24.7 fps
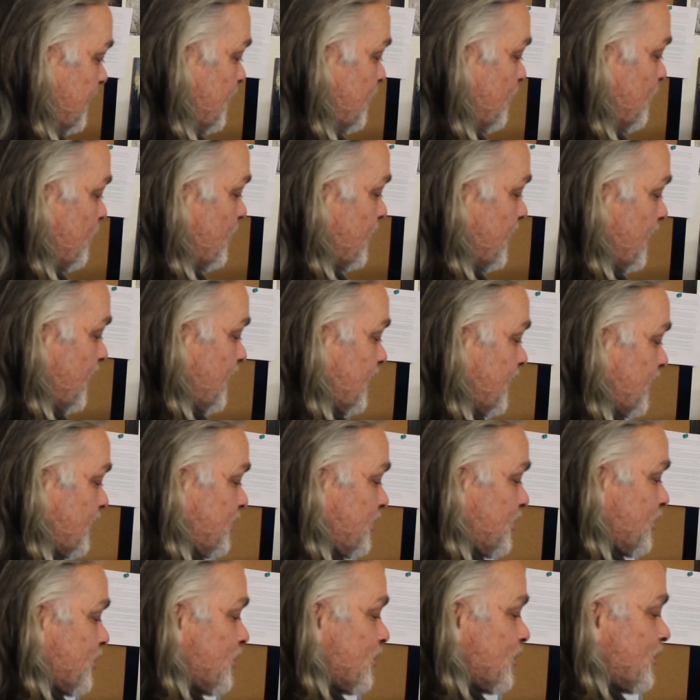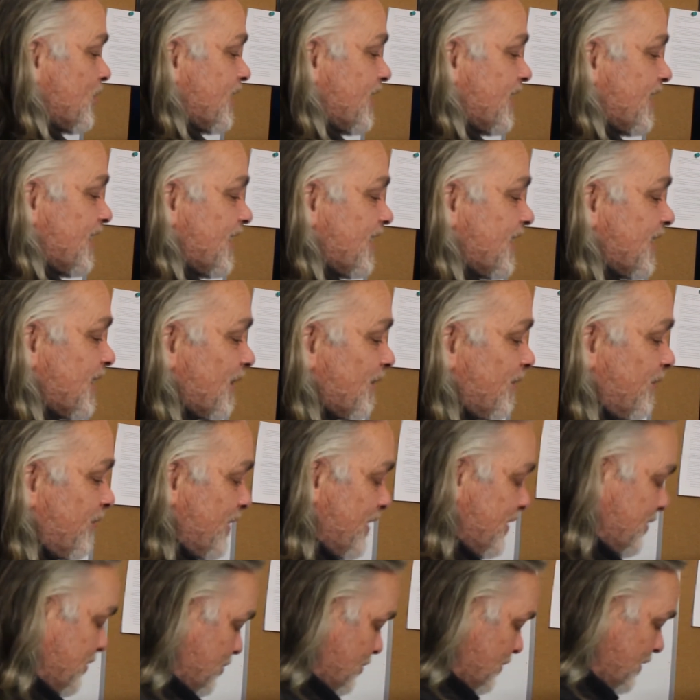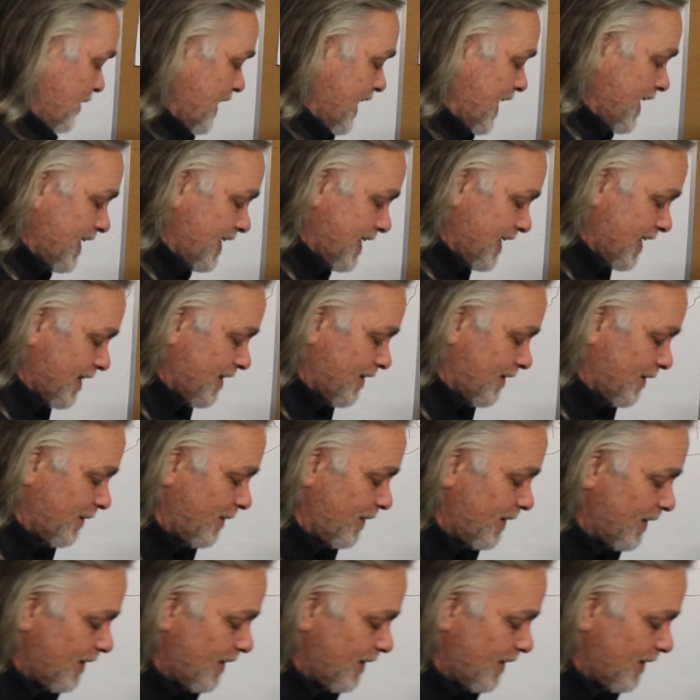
We're going to do a visual aid here.